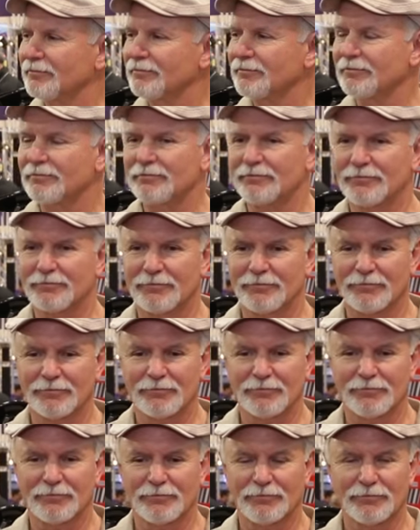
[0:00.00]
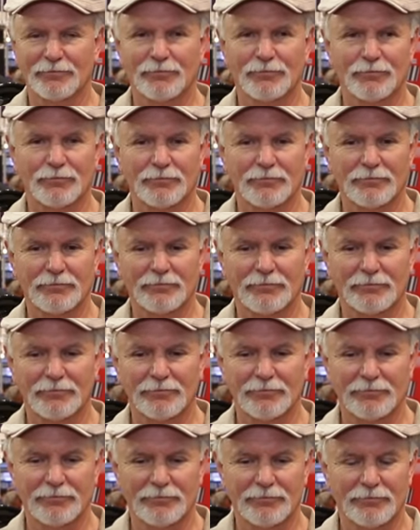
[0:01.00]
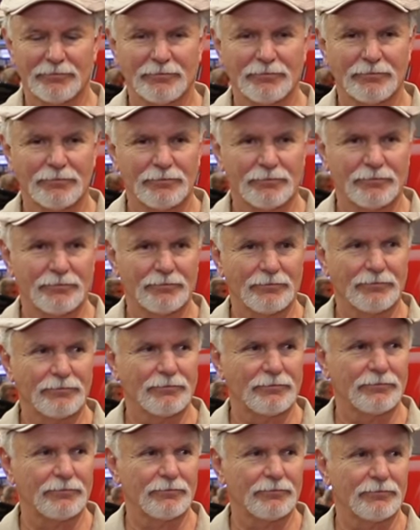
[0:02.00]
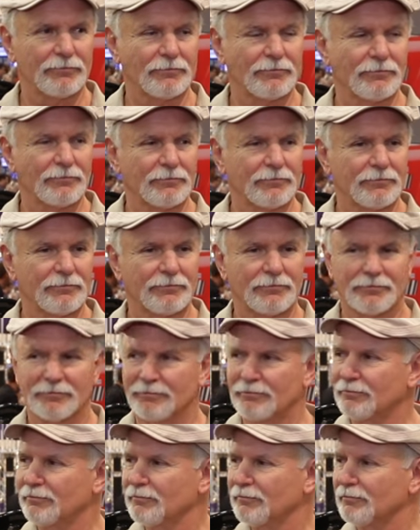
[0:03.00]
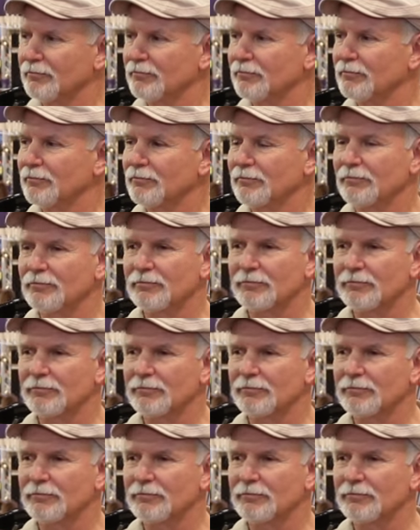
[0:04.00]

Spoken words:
This person isn't speaking.